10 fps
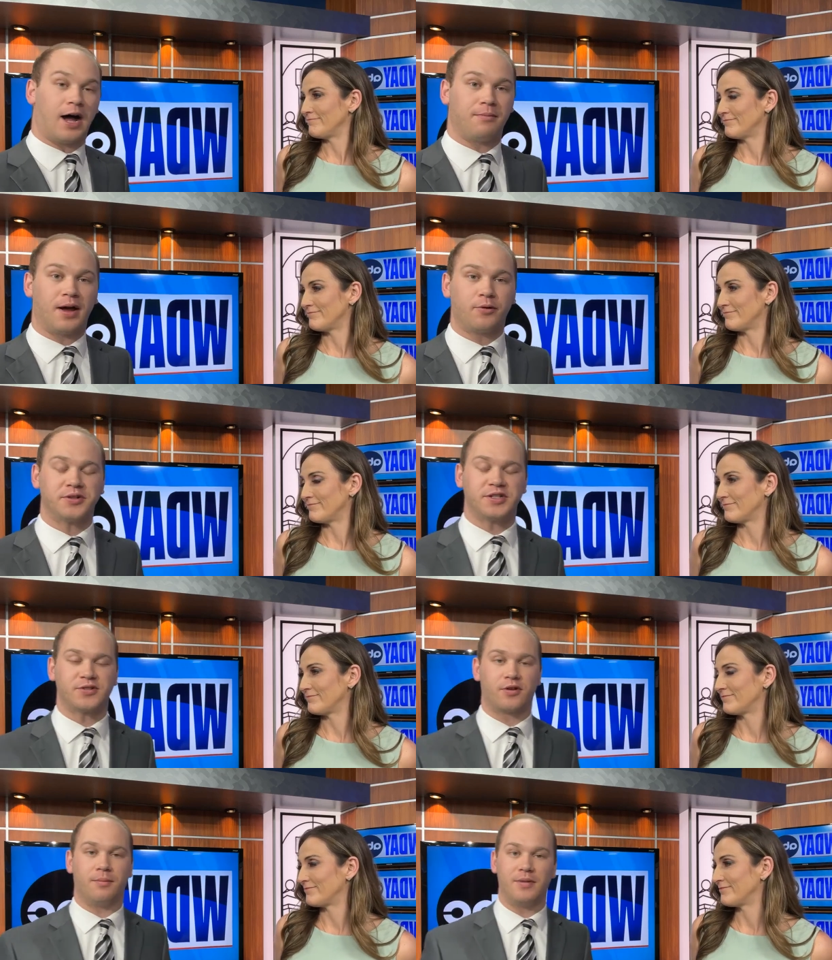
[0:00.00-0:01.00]
Speaker 1: Hot Mic, which
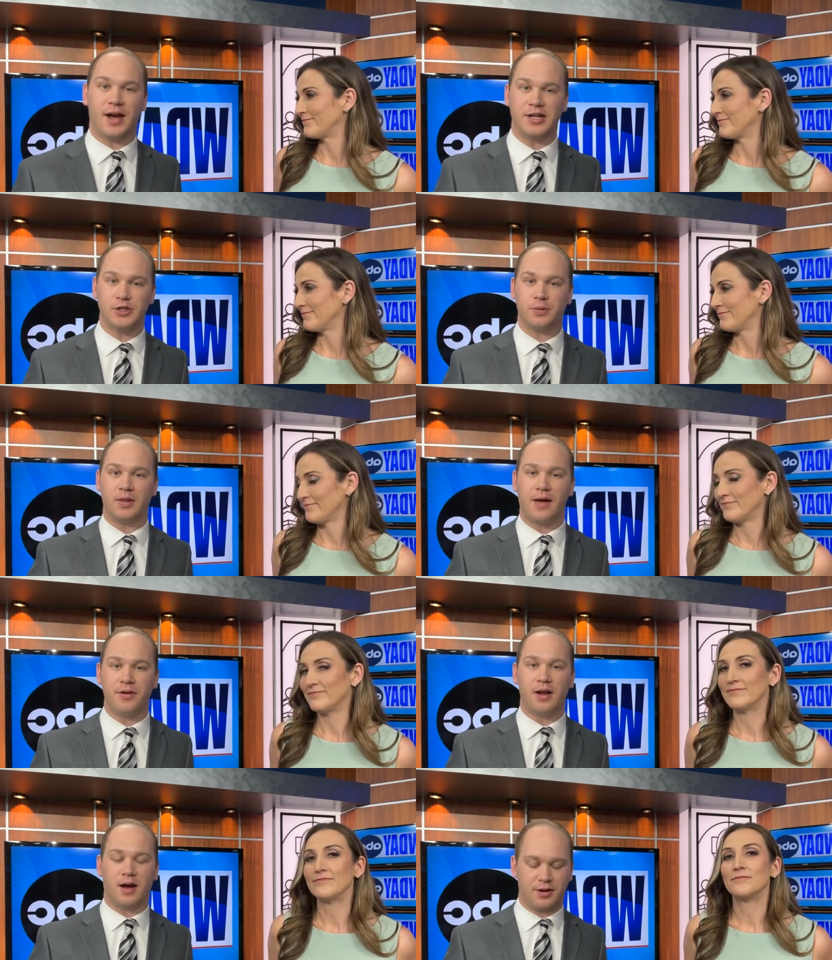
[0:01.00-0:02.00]
is from 9 to
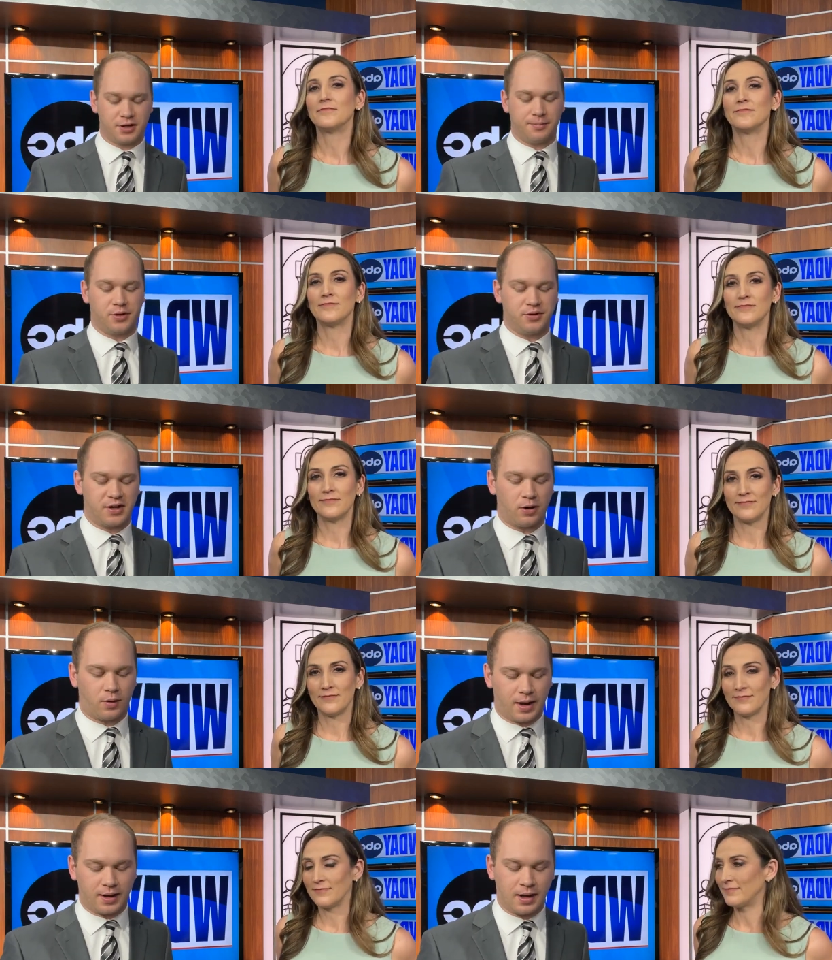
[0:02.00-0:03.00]
11 on
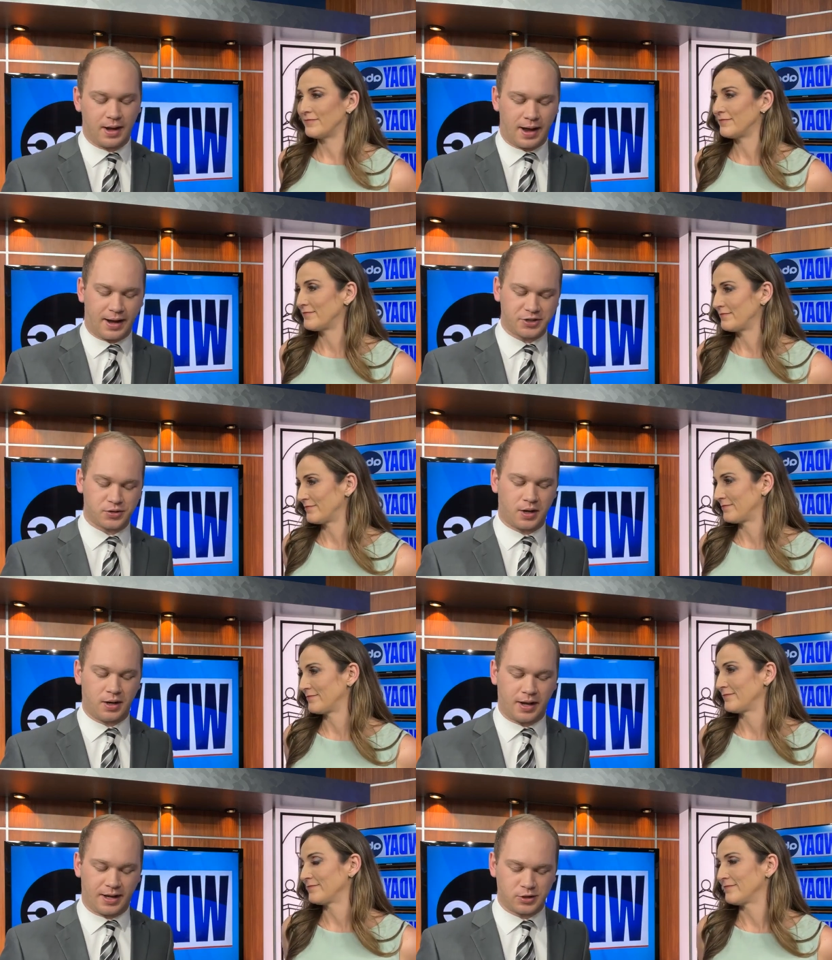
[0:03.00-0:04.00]
WDAY
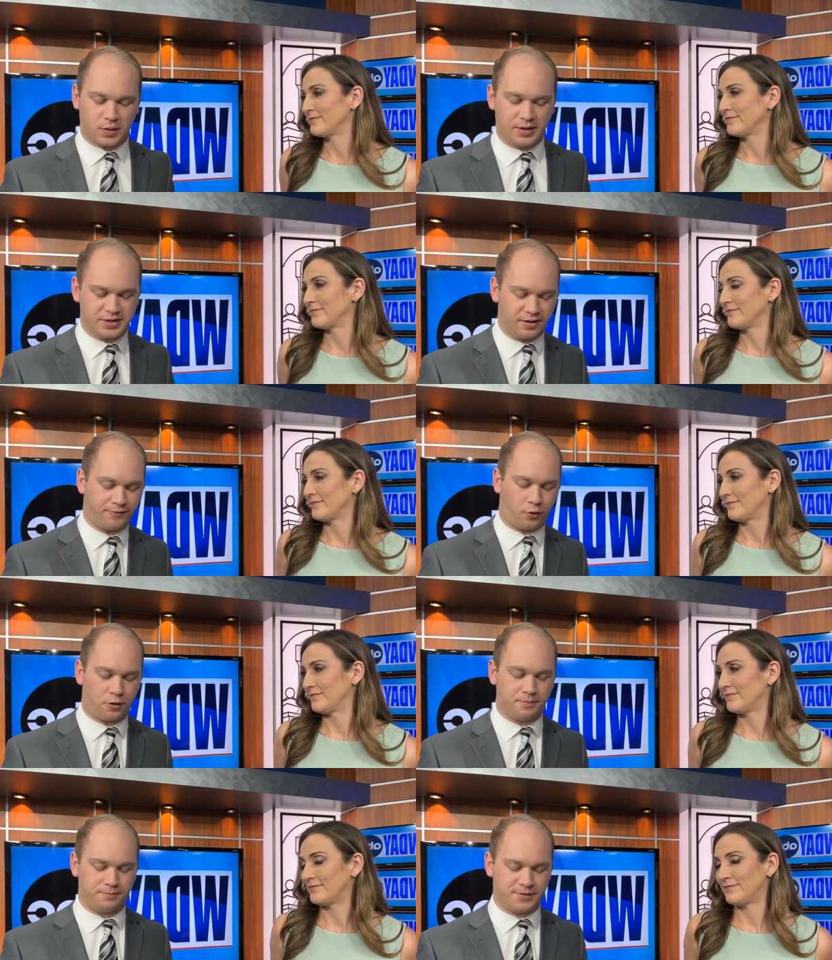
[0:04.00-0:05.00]
Extra as well as
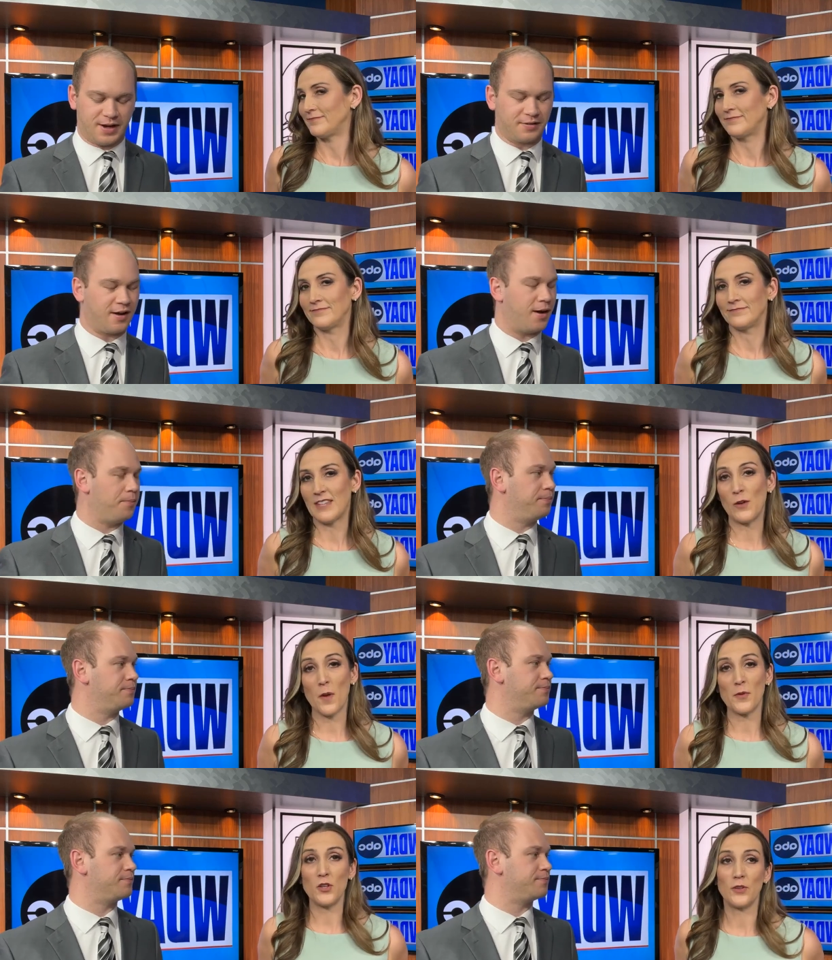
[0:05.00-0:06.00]
InForum.
Speaker 2: And
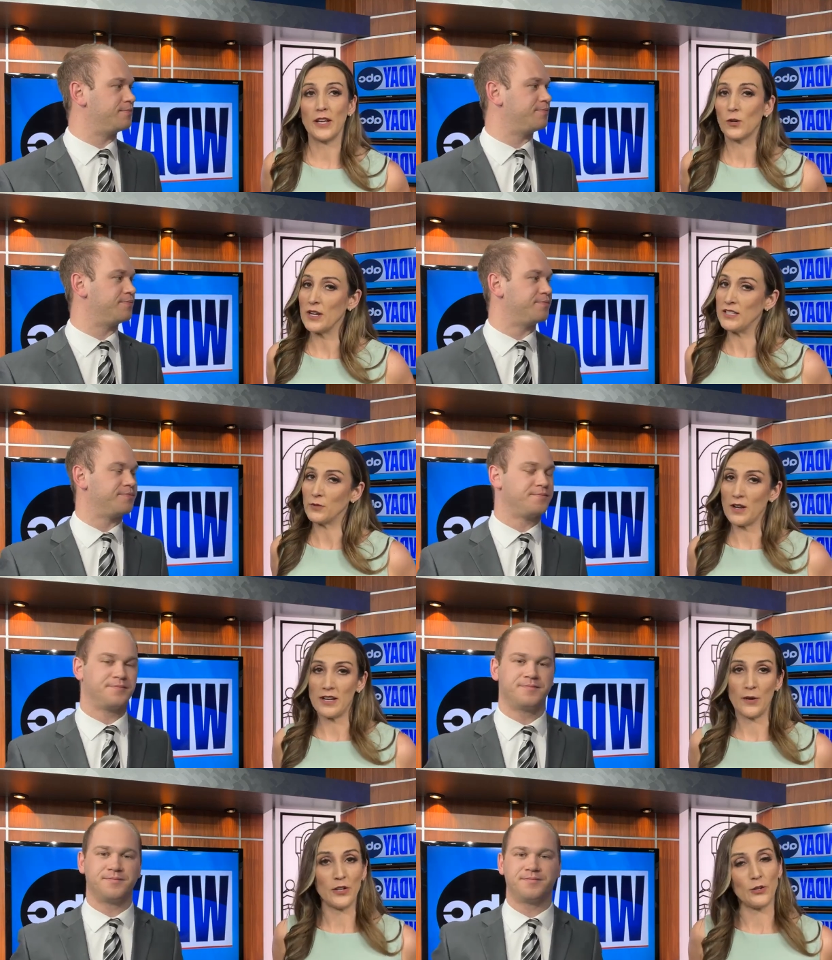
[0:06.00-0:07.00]
remember, you can get a great deal
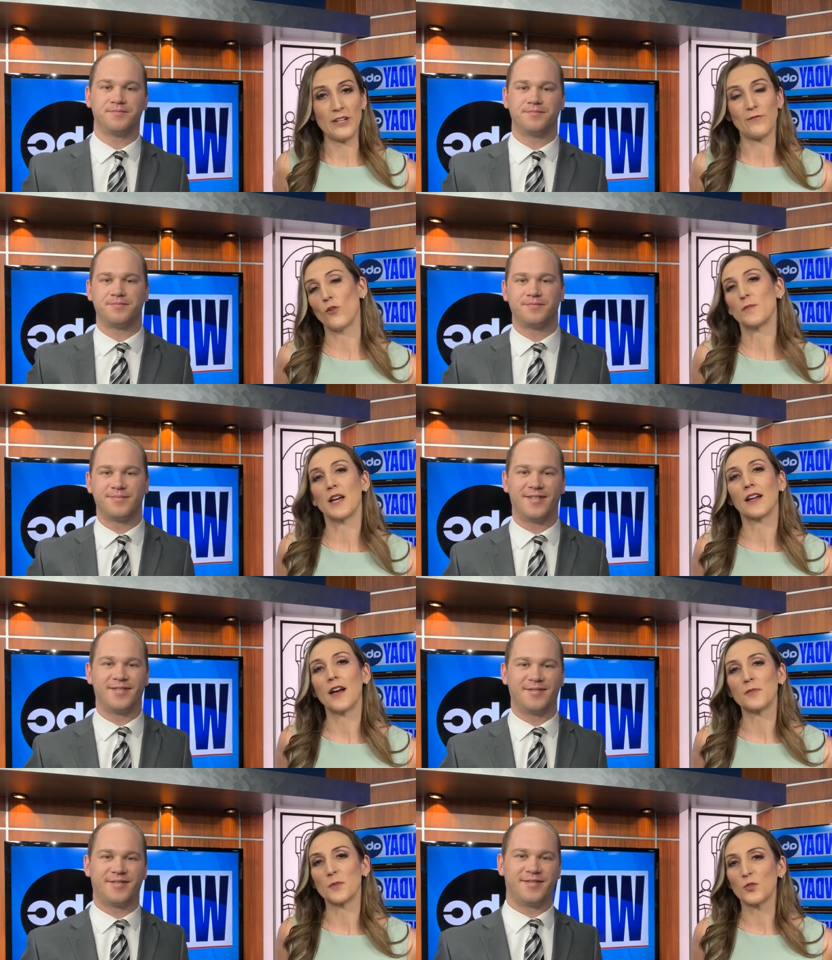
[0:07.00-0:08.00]
right now on your
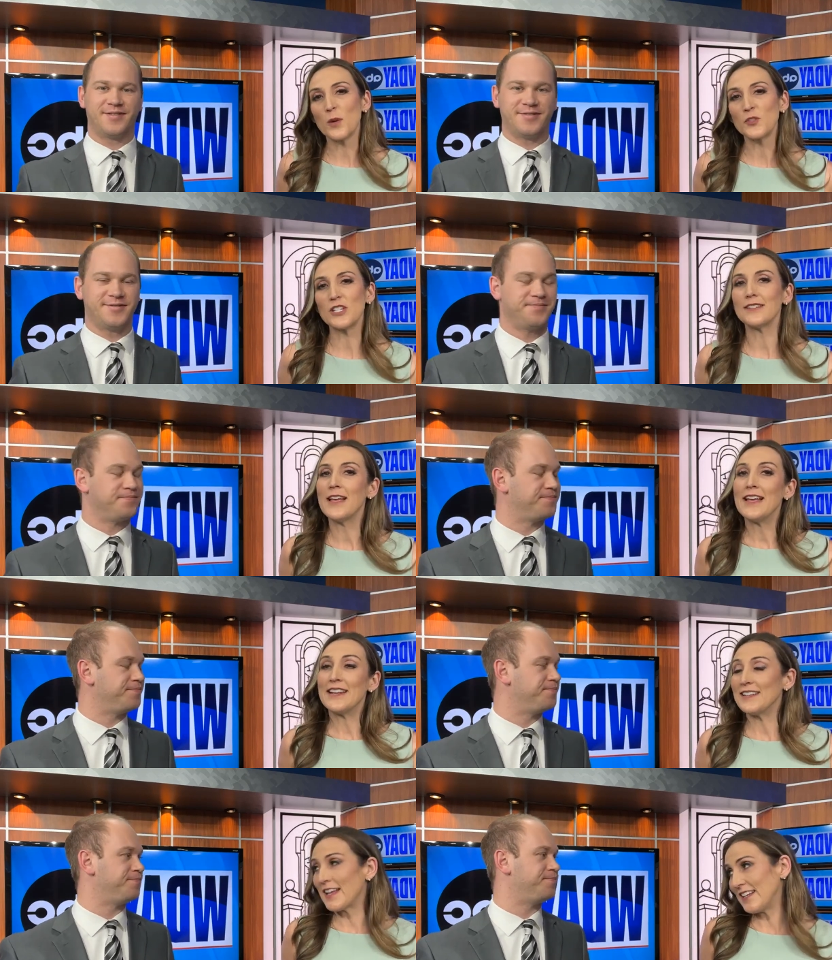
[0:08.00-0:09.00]
InForum.com subscription.
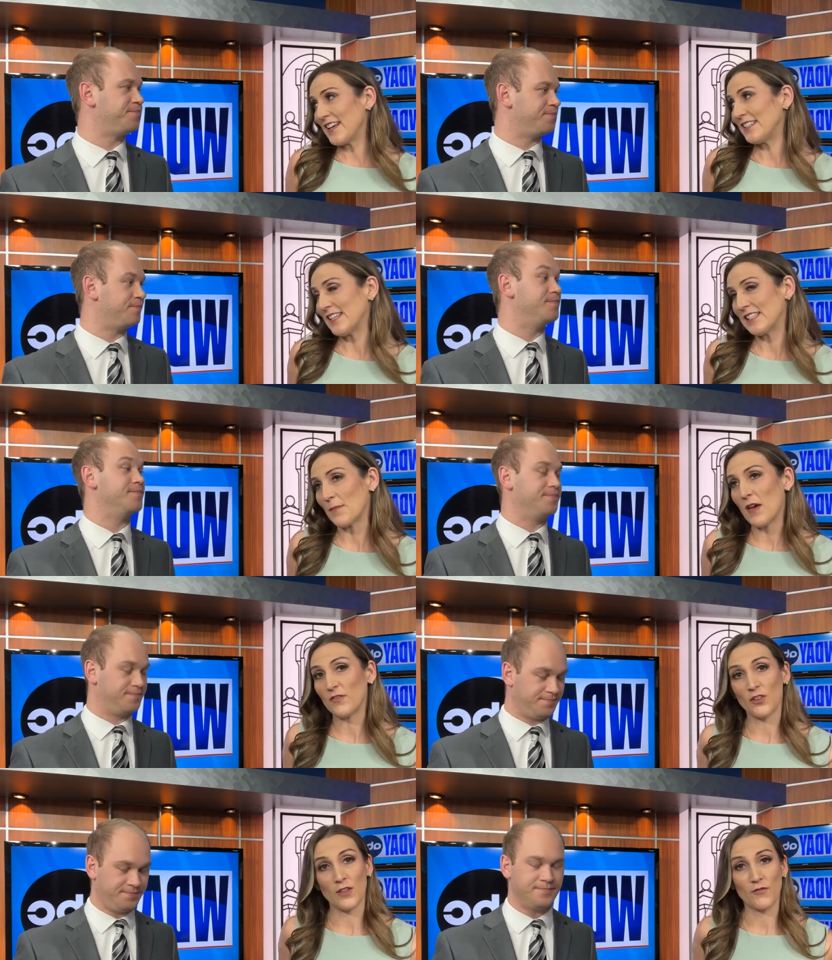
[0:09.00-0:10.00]
99 cents a
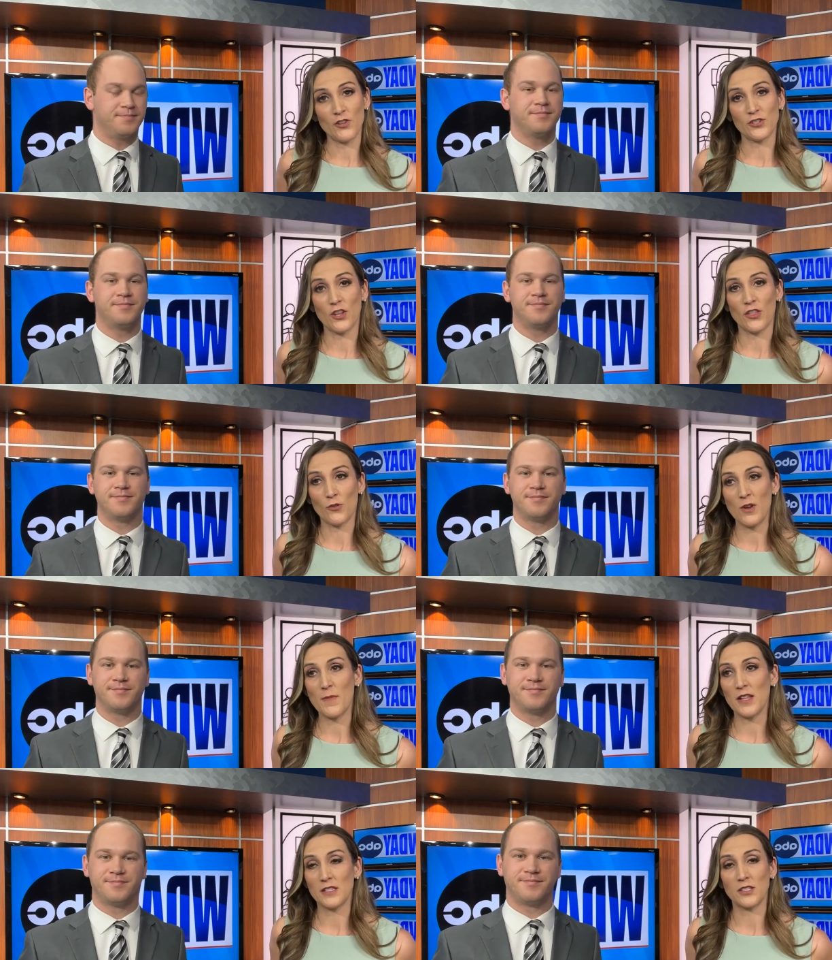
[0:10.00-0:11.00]
month mm -hmm. for the first
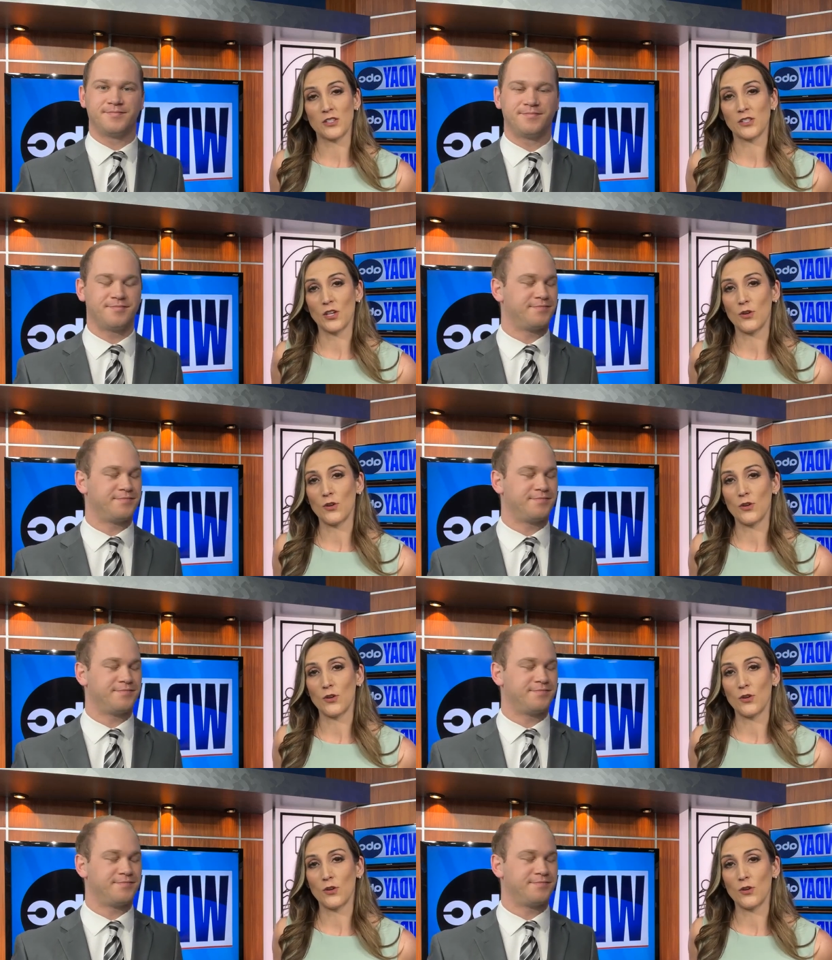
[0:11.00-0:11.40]
three months. Just